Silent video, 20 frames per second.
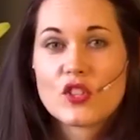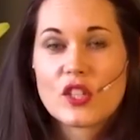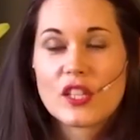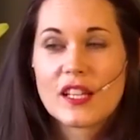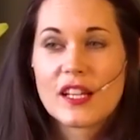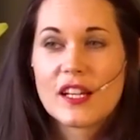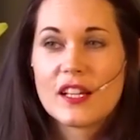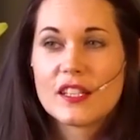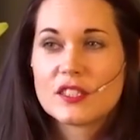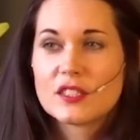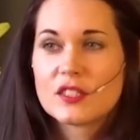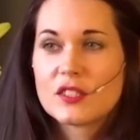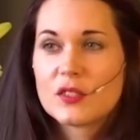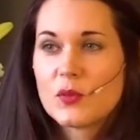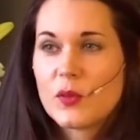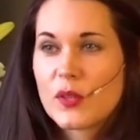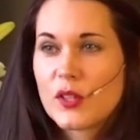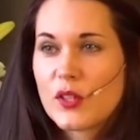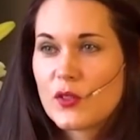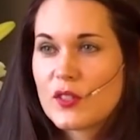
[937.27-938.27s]
this video,
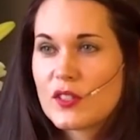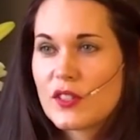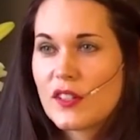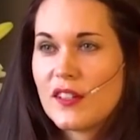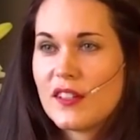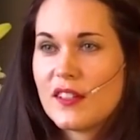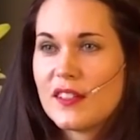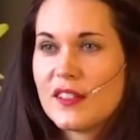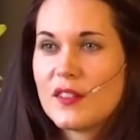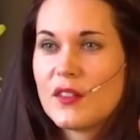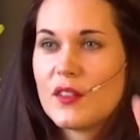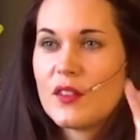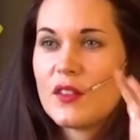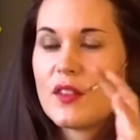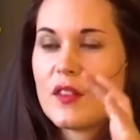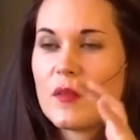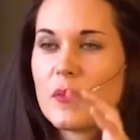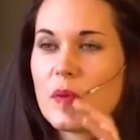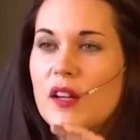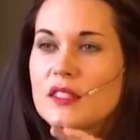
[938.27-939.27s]
be sure to hit the
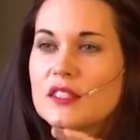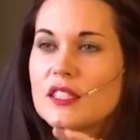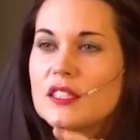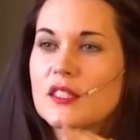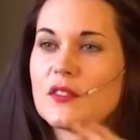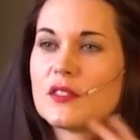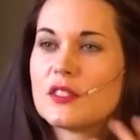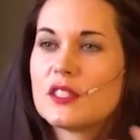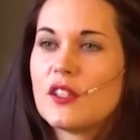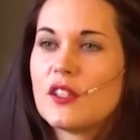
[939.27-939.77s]
like button,